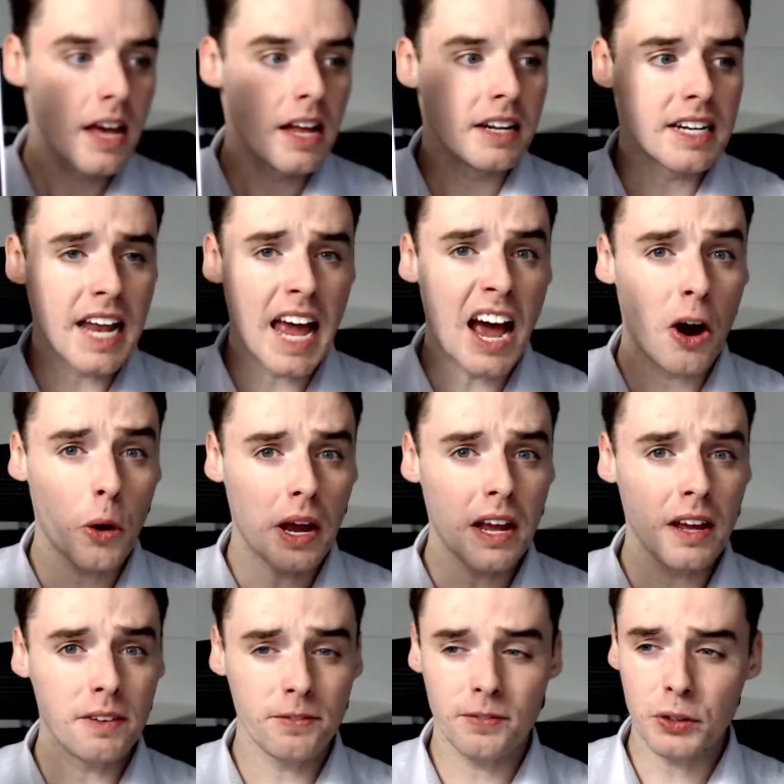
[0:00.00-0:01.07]
Now,
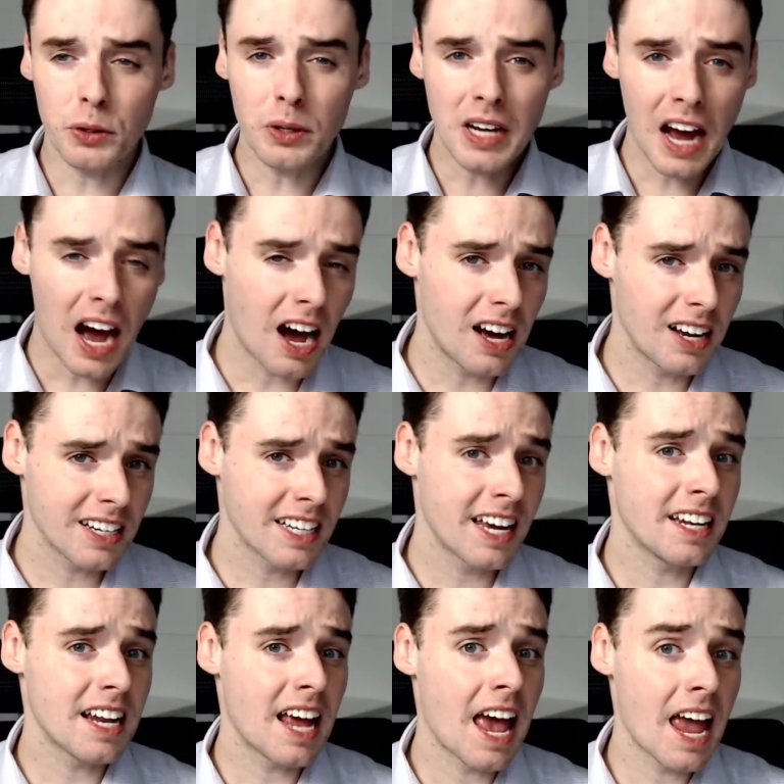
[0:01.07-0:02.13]
if you can't
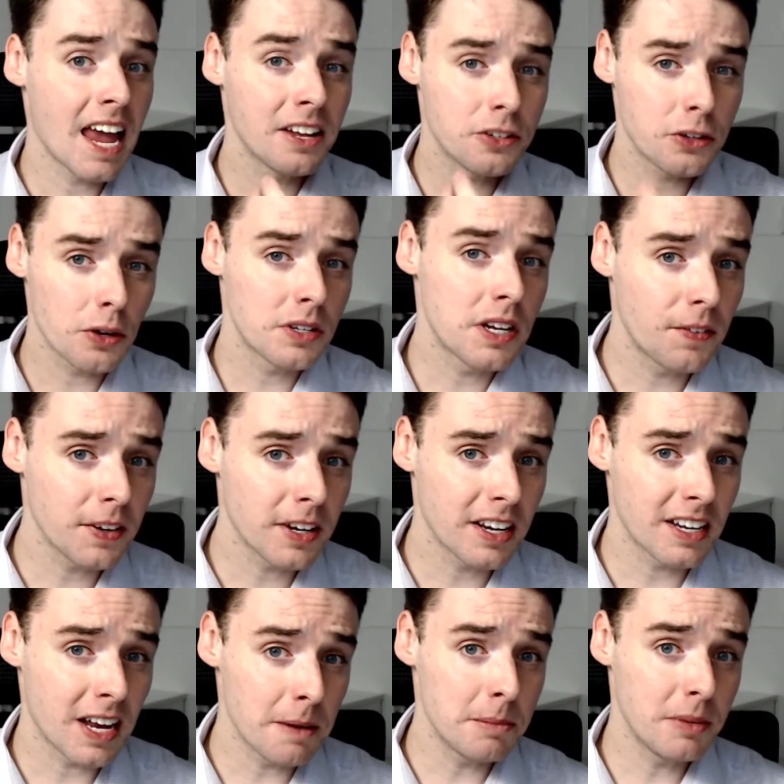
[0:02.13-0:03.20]
get a certificate
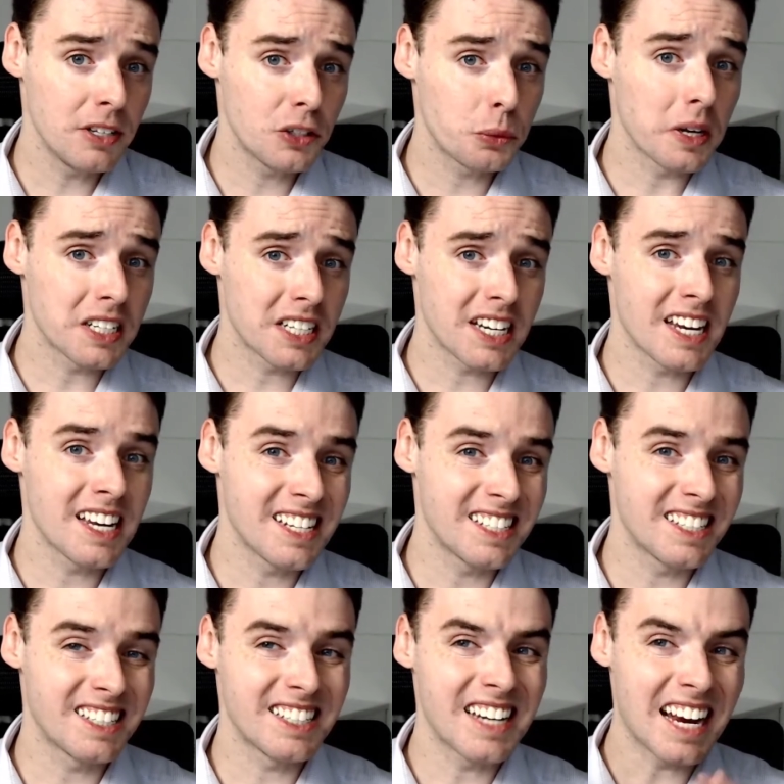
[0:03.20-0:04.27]
image which
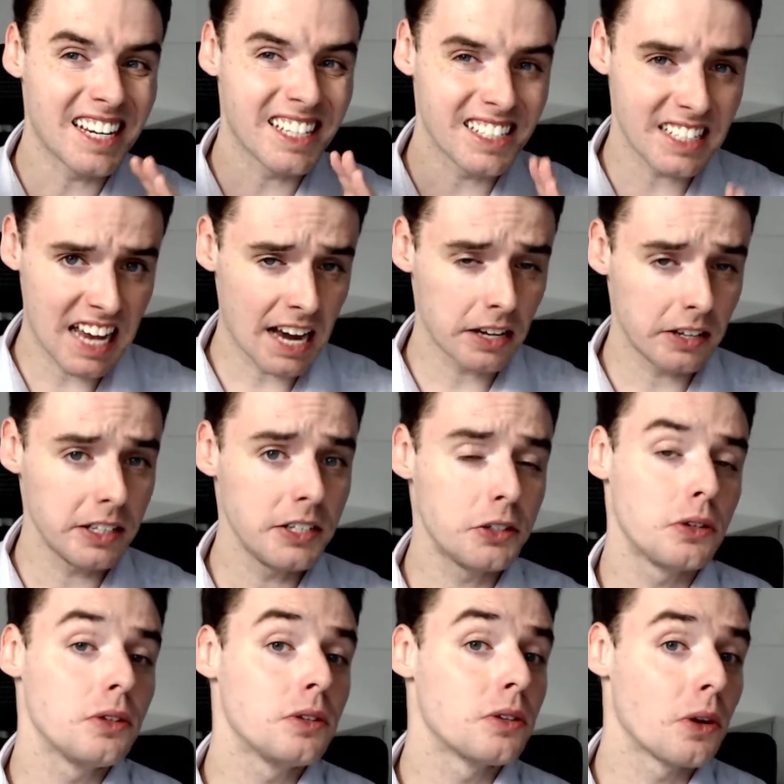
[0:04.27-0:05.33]
is exactly
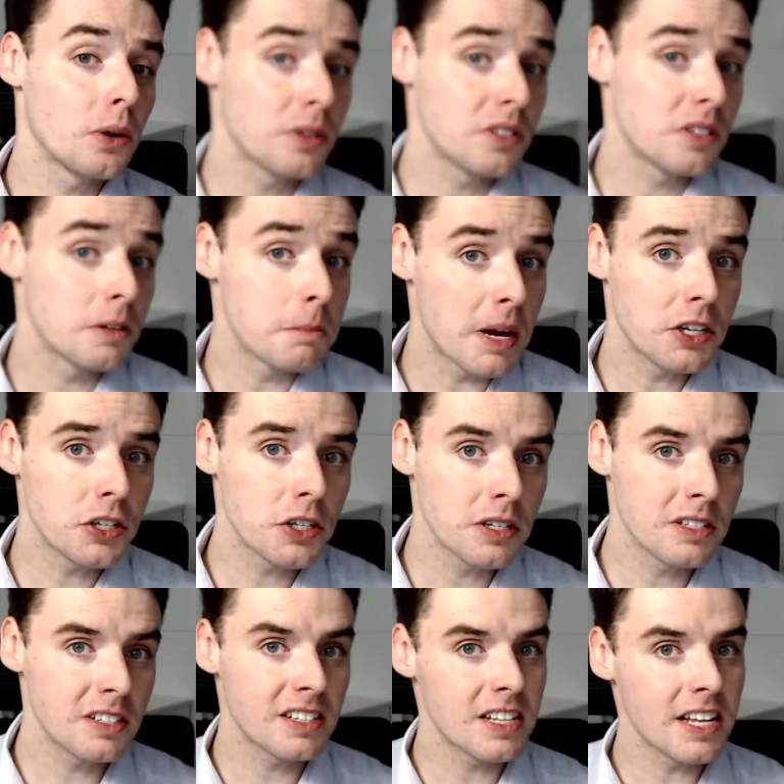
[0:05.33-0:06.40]
to those
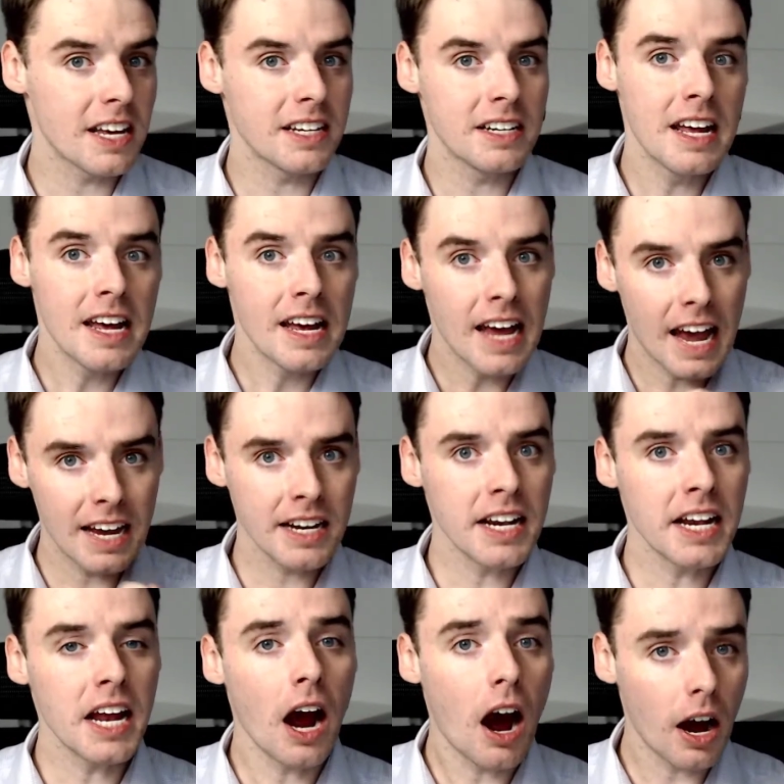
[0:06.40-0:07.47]
dimensions, then any
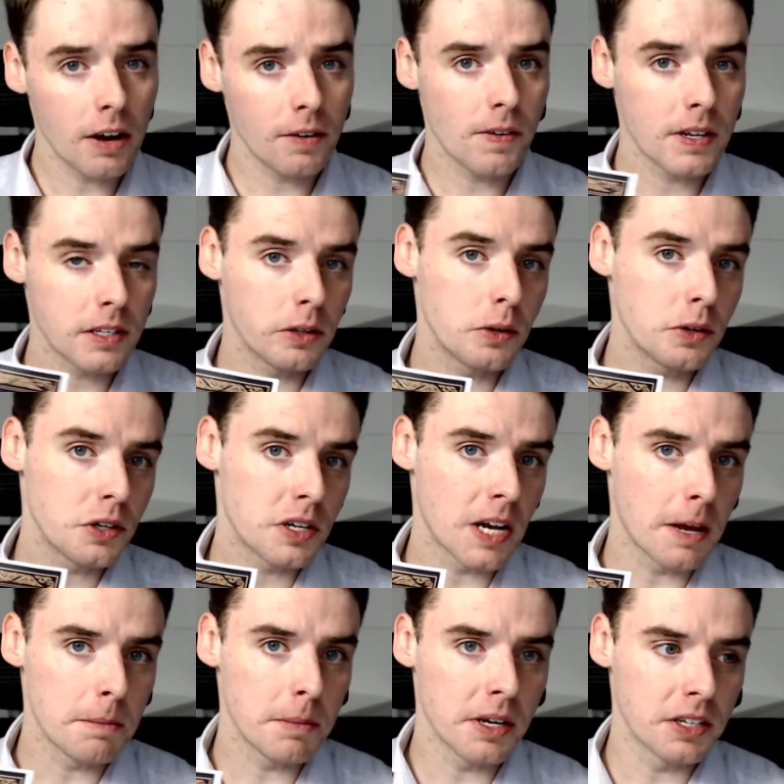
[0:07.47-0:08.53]
high resolution
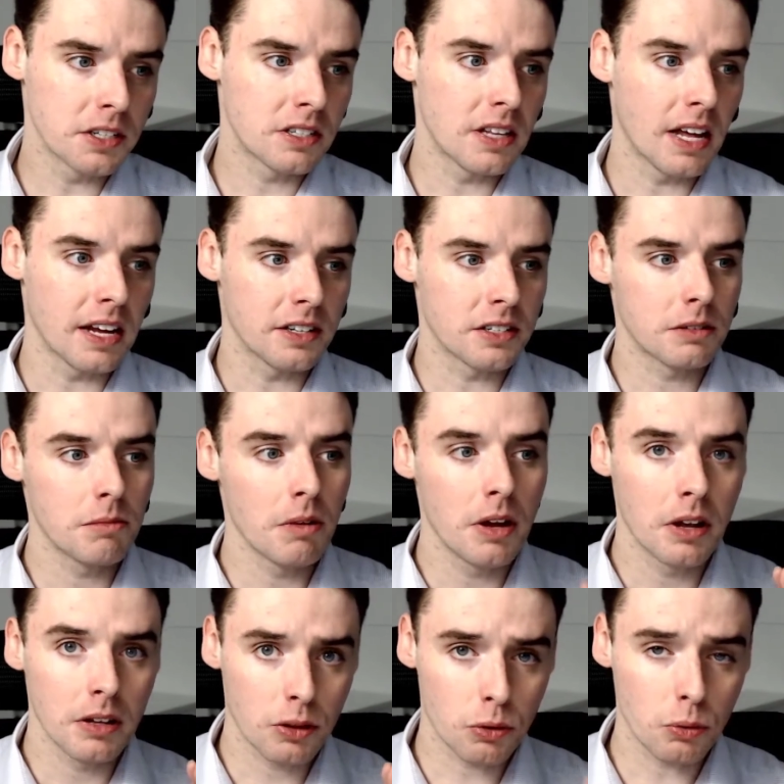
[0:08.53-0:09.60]
image that's
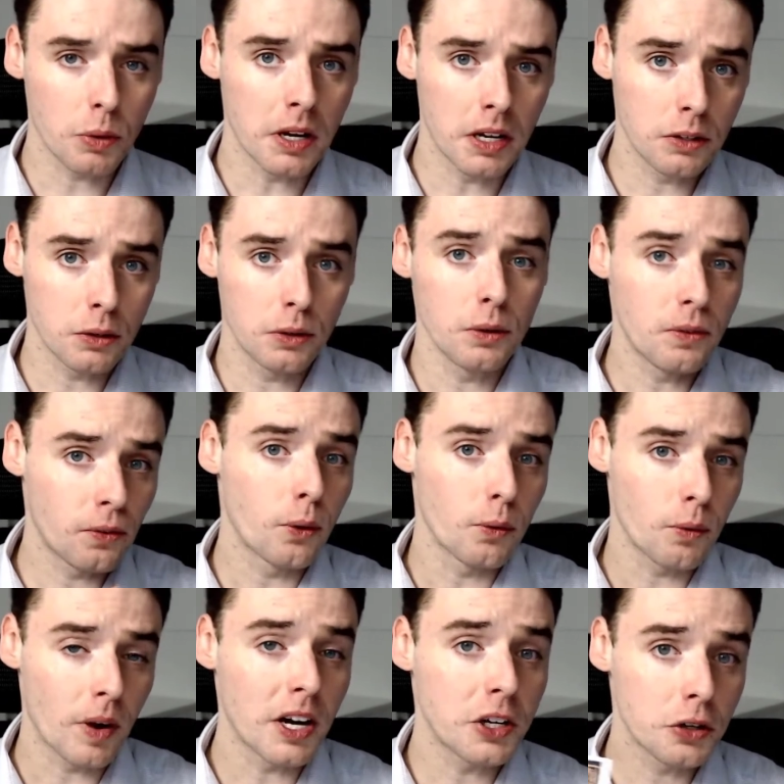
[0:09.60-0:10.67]
3:4
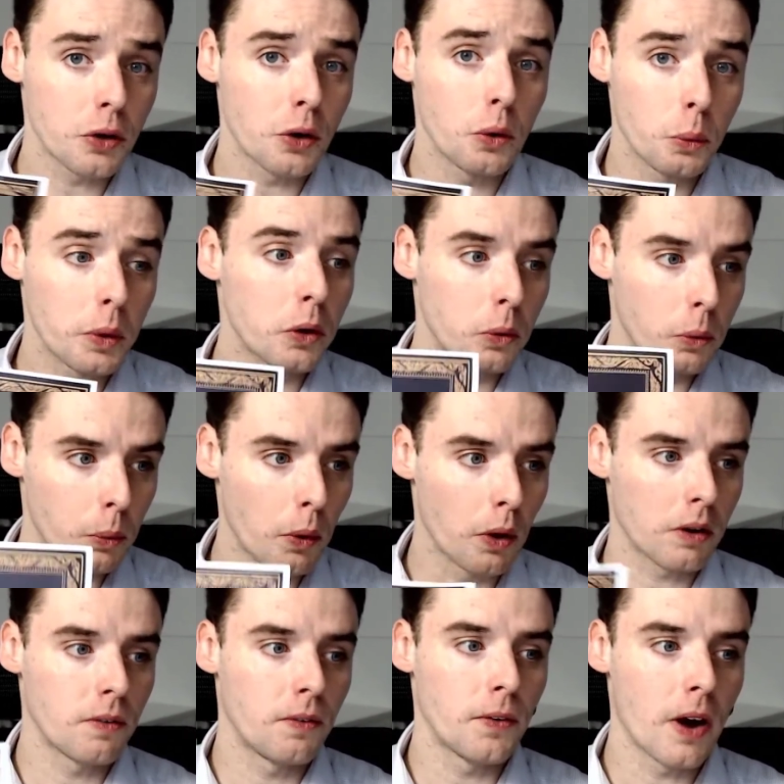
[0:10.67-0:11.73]
ratio will work
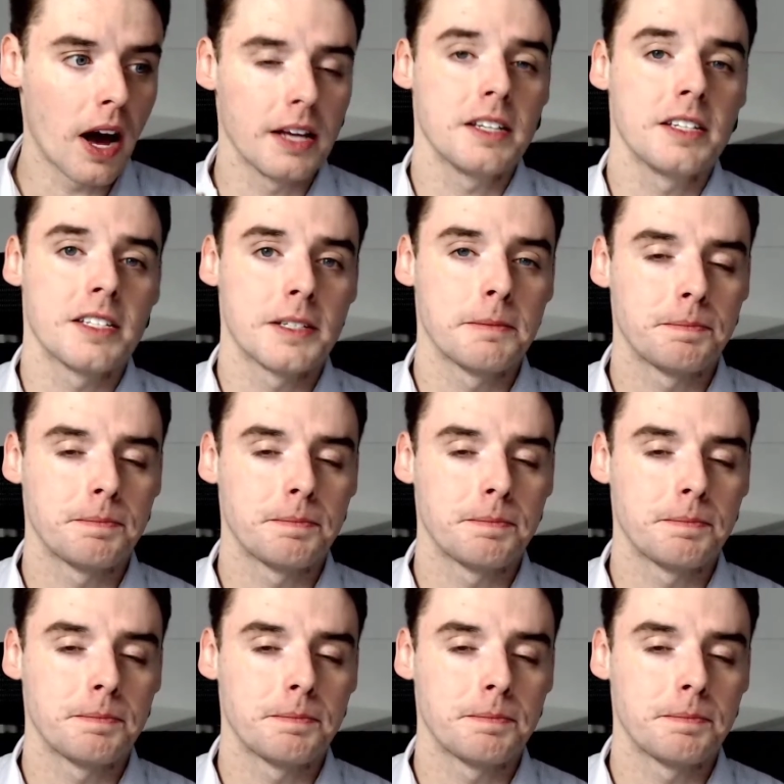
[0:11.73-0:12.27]
for us.